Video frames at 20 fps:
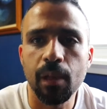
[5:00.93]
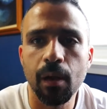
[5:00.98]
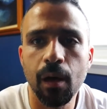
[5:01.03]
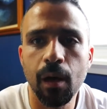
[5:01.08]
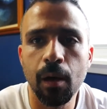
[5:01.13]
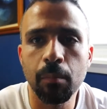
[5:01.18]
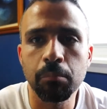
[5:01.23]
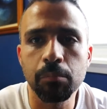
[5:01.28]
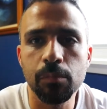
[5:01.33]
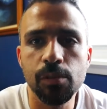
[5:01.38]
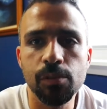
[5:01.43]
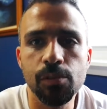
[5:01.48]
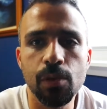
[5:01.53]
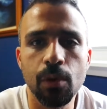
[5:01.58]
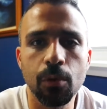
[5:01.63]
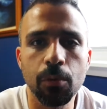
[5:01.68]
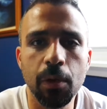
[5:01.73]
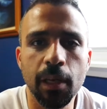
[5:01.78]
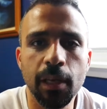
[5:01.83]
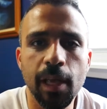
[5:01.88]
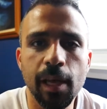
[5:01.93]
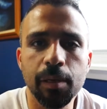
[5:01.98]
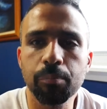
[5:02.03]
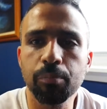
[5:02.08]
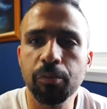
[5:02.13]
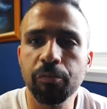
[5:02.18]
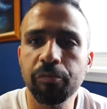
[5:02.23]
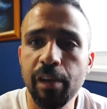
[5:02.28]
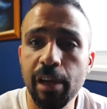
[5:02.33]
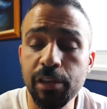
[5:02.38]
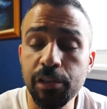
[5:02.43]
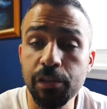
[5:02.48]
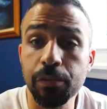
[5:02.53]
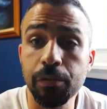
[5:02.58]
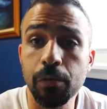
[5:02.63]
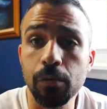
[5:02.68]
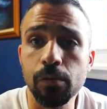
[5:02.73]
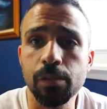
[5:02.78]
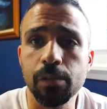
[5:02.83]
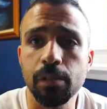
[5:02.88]
Um, so a lot of
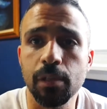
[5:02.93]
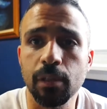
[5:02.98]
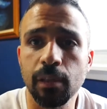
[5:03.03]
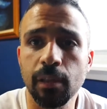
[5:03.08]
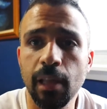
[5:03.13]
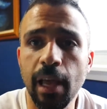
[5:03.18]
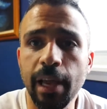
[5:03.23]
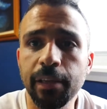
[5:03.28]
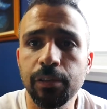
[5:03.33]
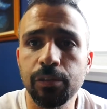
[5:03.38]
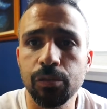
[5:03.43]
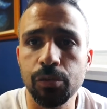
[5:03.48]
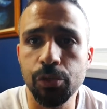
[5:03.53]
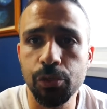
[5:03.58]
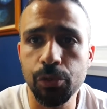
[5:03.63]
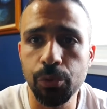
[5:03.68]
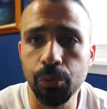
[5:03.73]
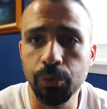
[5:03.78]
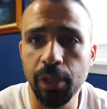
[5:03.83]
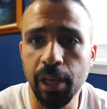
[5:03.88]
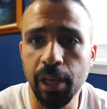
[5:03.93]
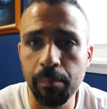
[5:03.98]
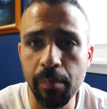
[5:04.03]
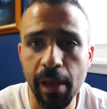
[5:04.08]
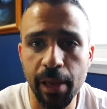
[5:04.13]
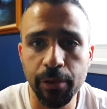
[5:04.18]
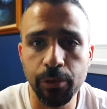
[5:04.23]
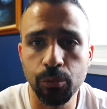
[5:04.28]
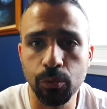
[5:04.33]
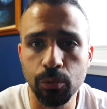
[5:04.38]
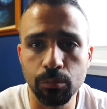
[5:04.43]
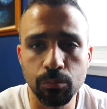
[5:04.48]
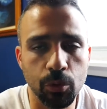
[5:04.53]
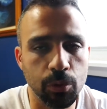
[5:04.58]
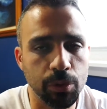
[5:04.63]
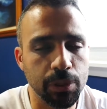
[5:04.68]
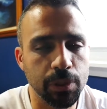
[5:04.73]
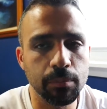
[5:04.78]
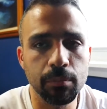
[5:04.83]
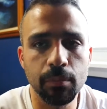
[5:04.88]
professionals like to shoot manual
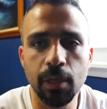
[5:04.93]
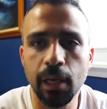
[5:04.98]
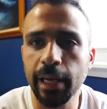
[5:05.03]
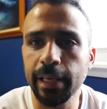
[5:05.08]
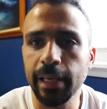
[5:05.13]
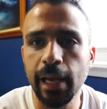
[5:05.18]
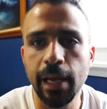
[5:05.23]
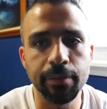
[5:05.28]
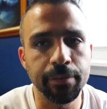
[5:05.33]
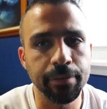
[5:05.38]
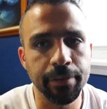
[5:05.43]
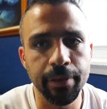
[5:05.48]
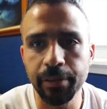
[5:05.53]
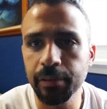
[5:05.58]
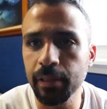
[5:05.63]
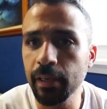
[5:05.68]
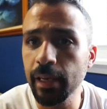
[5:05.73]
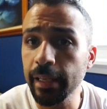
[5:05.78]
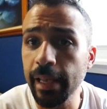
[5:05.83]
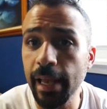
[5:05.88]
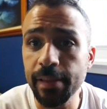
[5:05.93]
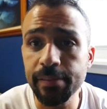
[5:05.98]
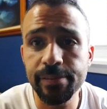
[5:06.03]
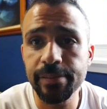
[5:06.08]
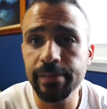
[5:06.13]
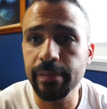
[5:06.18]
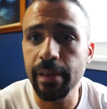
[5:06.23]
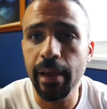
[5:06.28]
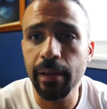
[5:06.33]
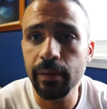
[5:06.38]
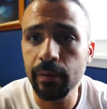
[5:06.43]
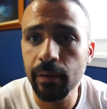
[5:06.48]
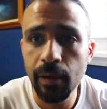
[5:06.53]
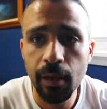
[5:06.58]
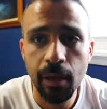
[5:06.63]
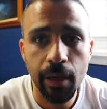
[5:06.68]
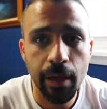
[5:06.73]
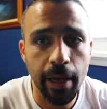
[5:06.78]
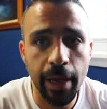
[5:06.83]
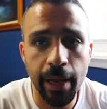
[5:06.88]
mode. I got nothing against that,
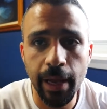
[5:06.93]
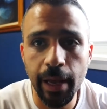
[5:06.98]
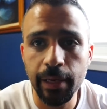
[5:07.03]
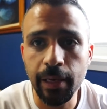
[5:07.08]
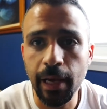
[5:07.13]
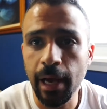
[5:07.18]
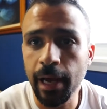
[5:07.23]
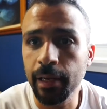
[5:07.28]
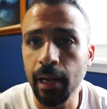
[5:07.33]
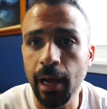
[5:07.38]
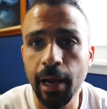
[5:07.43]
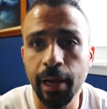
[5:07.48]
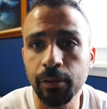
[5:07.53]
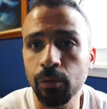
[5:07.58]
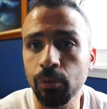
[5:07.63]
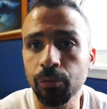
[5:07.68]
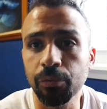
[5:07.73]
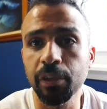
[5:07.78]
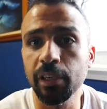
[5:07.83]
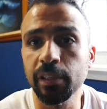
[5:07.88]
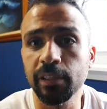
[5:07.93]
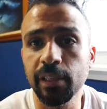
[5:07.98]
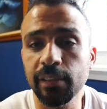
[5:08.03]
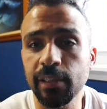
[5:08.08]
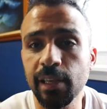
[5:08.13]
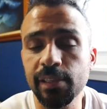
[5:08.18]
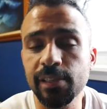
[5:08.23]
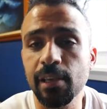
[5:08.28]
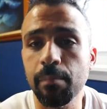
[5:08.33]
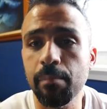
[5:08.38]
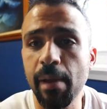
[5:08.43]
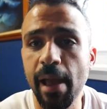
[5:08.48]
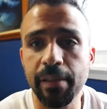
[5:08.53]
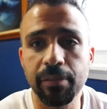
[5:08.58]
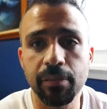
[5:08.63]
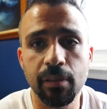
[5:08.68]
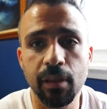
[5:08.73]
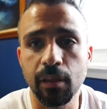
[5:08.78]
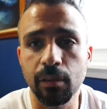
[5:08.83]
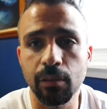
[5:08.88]
and I, I don't think that that's a
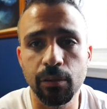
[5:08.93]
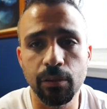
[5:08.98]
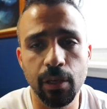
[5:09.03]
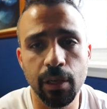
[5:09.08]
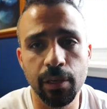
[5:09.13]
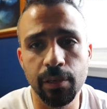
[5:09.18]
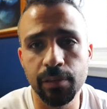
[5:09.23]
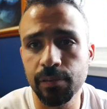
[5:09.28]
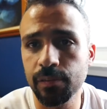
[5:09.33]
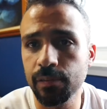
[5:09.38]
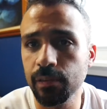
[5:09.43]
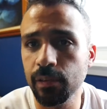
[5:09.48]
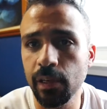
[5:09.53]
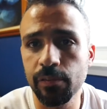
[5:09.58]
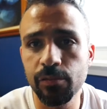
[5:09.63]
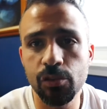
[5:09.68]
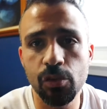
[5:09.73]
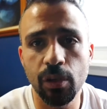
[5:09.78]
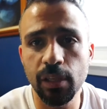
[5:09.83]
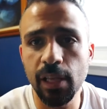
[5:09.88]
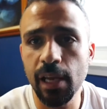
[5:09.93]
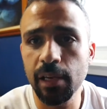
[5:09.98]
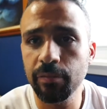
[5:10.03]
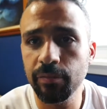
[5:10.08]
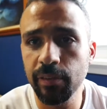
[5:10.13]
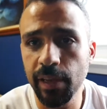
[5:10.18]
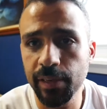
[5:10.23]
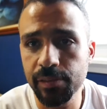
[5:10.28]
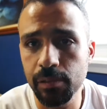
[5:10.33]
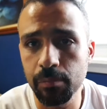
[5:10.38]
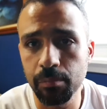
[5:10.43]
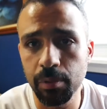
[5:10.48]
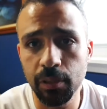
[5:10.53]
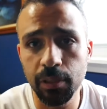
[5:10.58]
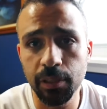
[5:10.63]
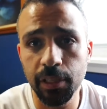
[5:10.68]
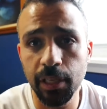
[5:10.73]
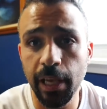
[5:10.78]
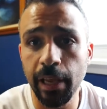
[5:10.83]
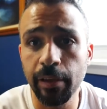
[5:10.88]
bad thing. It gives you a lot of
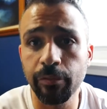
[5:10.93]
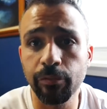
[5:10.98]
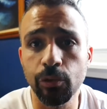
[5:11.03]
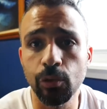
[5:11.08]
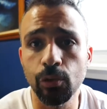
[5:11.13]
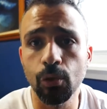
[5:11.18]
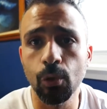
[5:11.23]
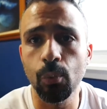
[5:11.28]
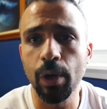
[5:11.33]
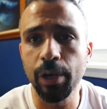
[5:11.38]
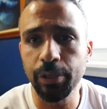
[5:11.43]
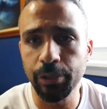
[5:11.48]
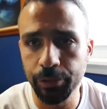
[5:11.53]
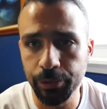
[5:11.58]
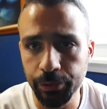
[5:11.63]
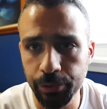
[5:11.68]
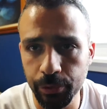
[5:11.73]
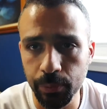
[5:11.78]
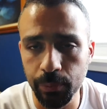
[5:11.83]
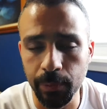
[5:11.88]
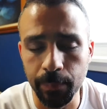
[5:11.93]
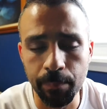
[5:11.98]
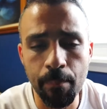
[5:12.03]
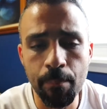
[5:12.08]
flexibility if you know what you're doing.